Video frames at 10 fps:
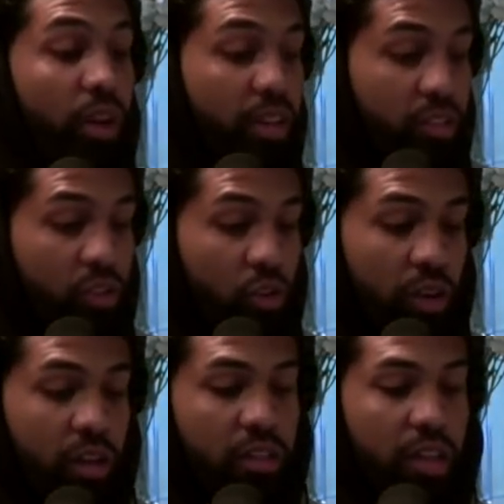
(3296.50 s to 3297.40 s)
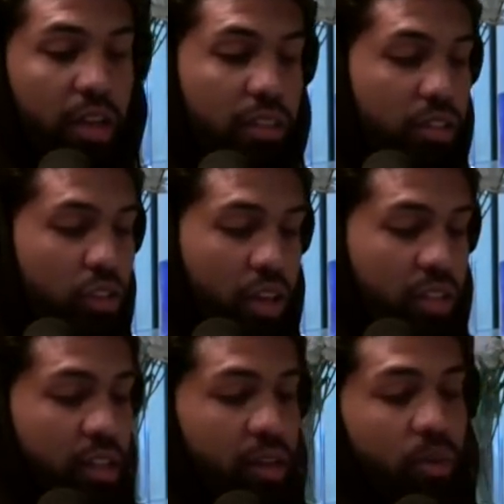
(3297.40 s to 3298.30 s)
read this story because like I just try to
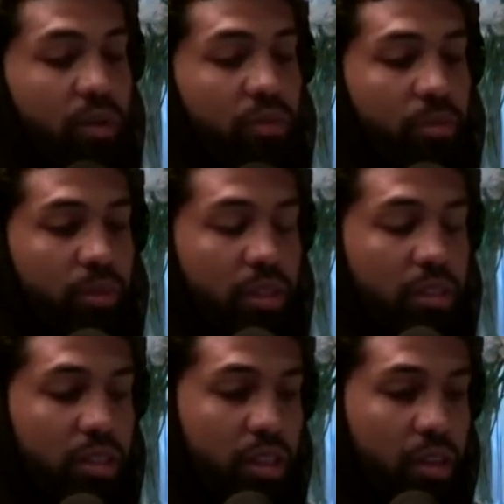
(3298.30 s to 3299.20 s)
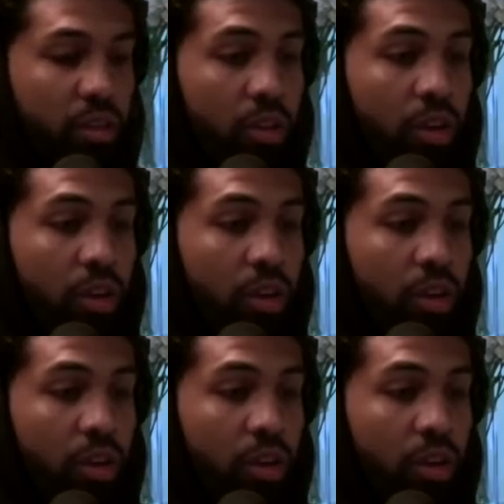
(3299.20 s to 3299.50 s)
stay away from that shit now.